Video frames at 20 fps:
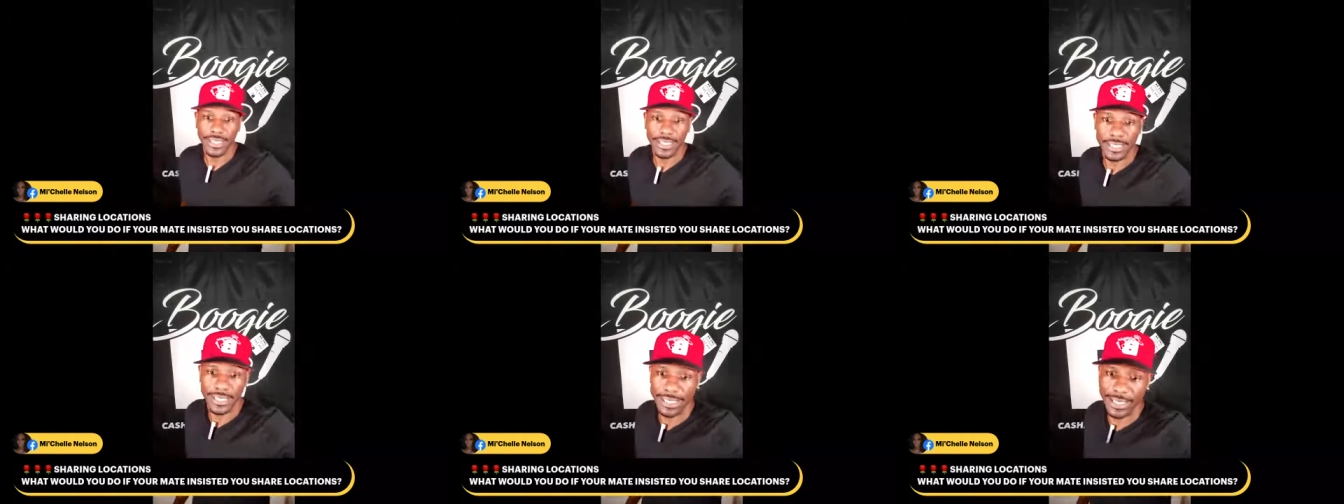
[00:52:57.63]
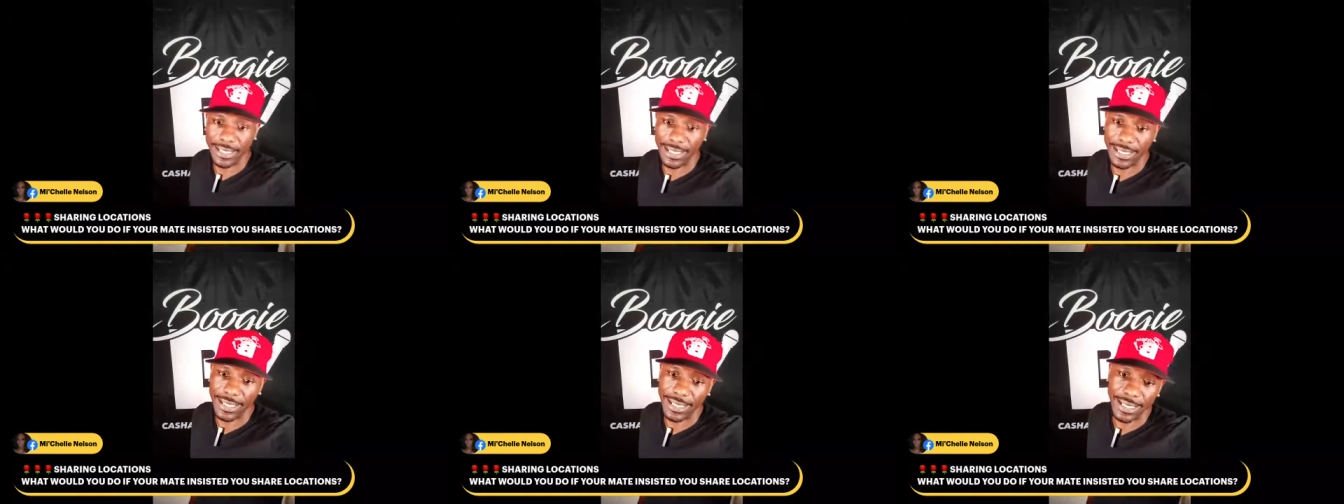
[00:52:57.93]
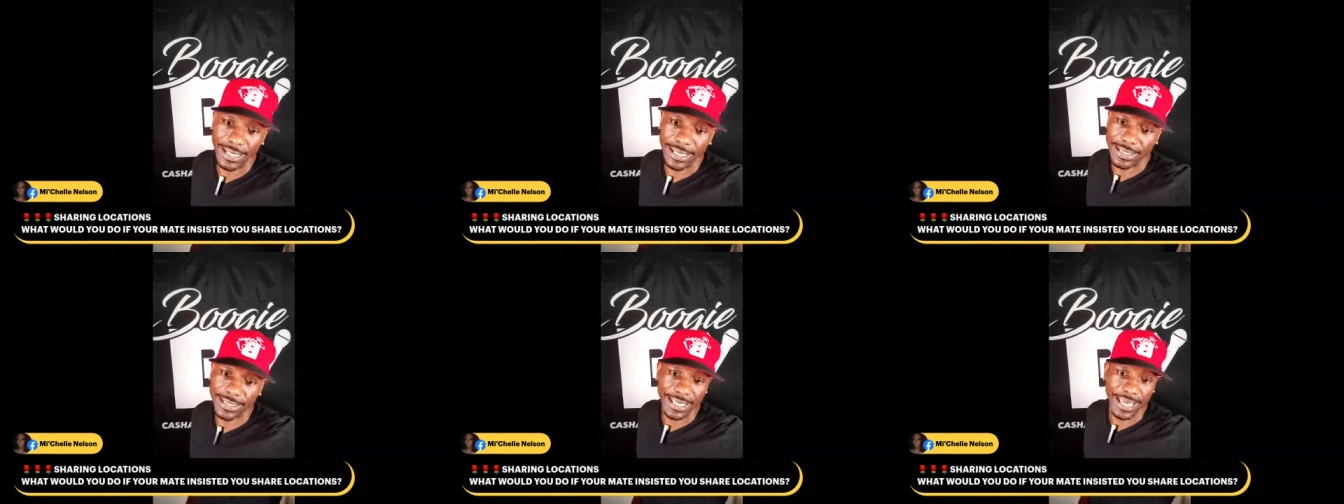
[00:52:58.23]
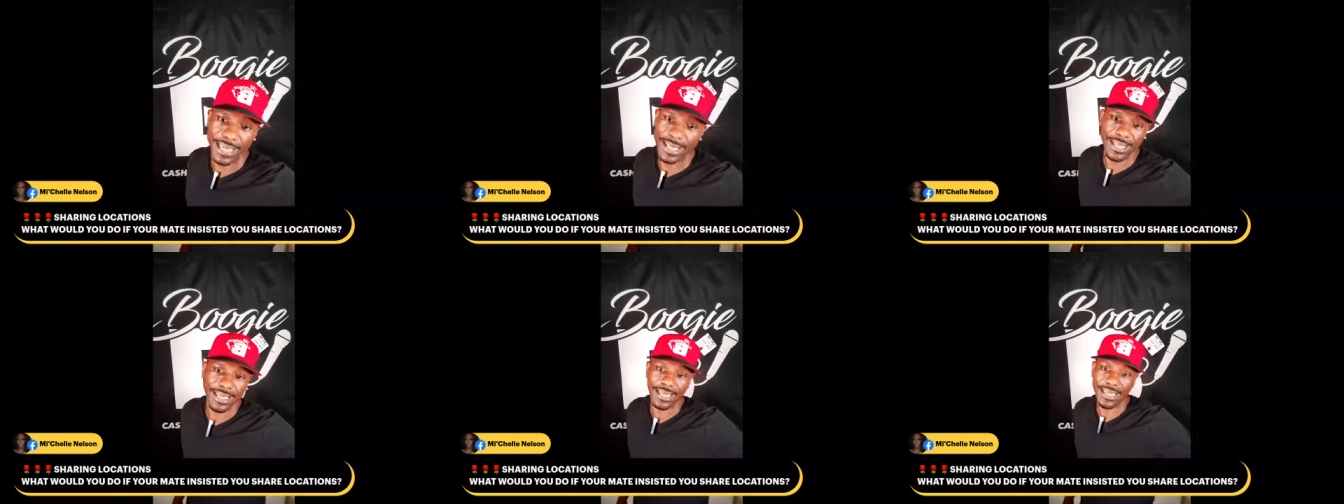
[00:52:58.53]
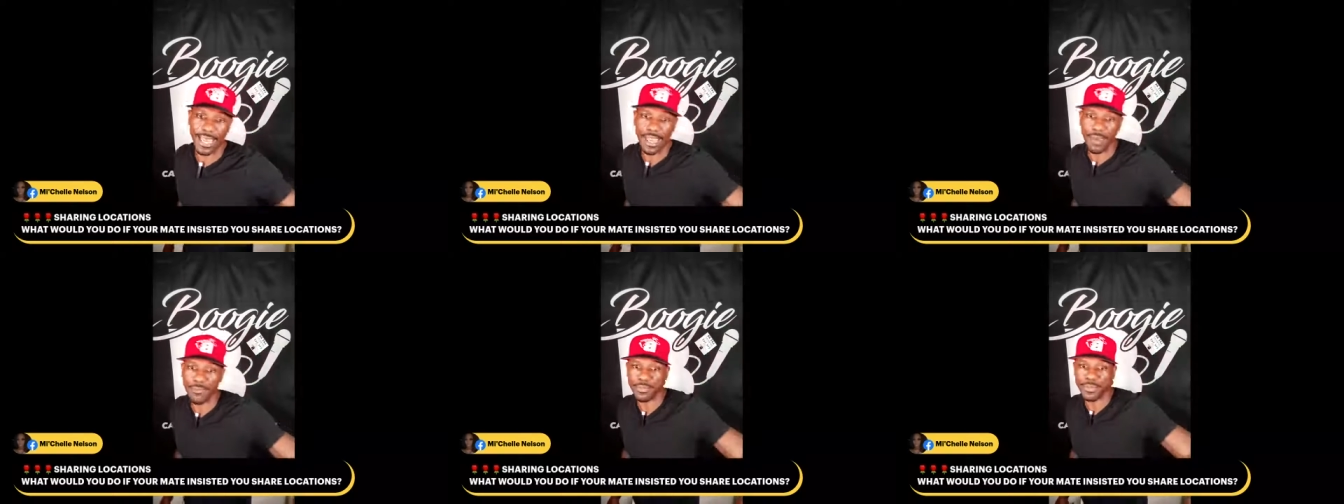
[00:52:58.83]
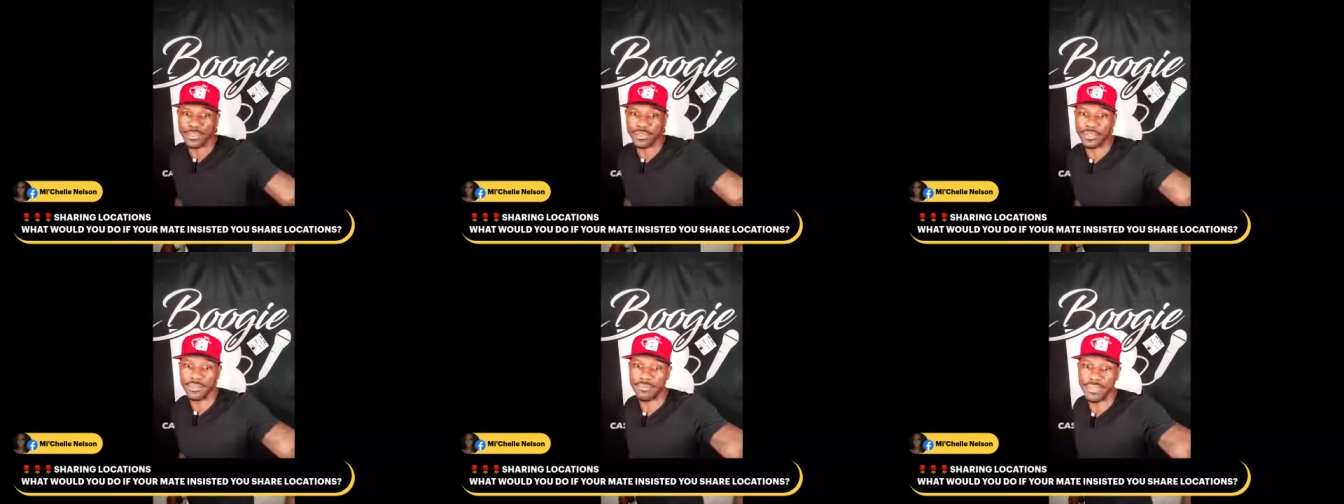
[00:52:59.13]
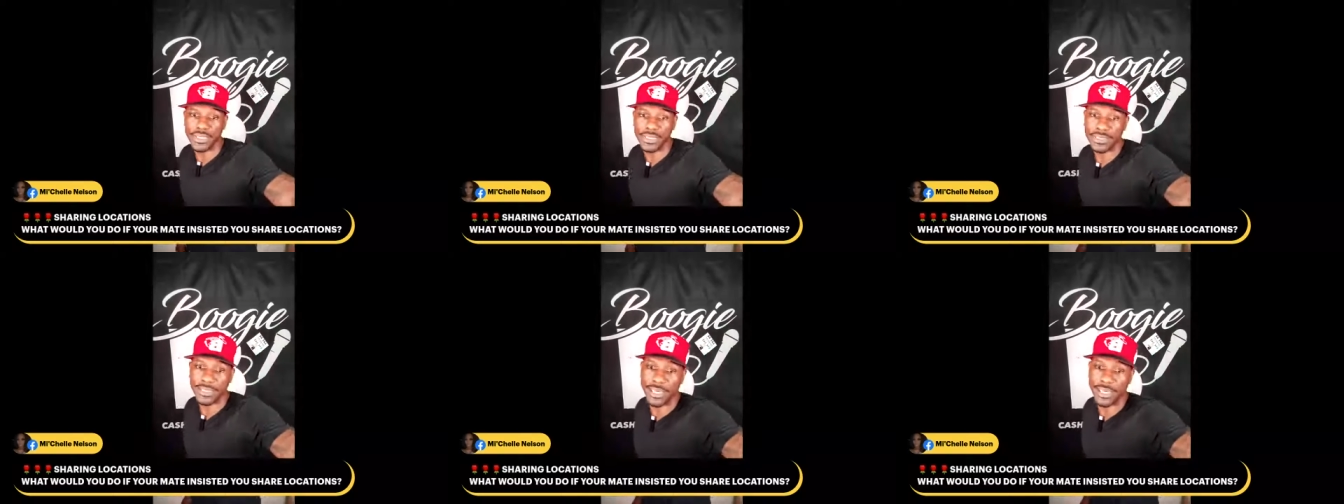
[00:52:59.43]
Yeah, yeah that ain't happening to me.